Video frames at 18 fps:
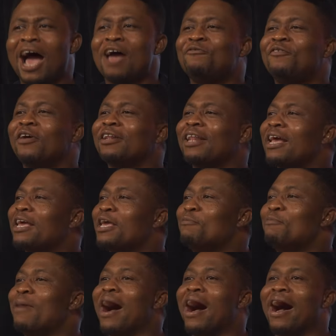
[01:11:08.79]
I felt
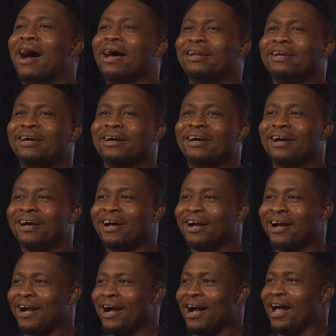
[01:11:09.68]
like a
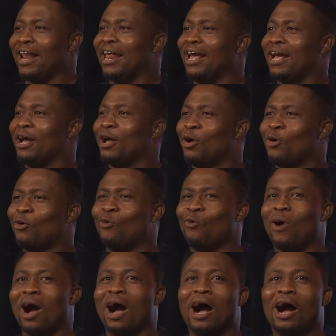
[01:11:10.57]
man.
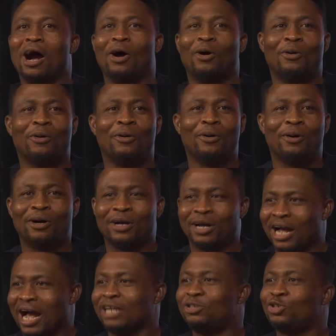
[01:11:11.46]
Wow.
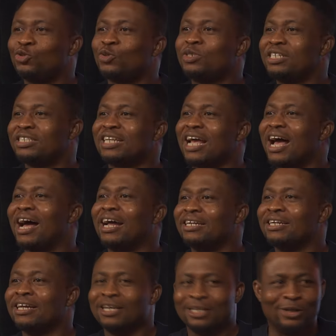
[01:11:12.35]
I shook his
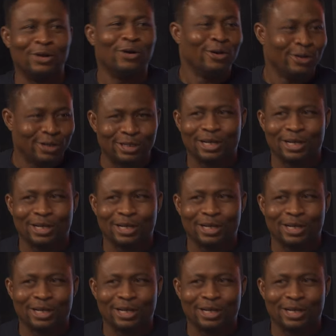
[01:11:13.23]
hand. You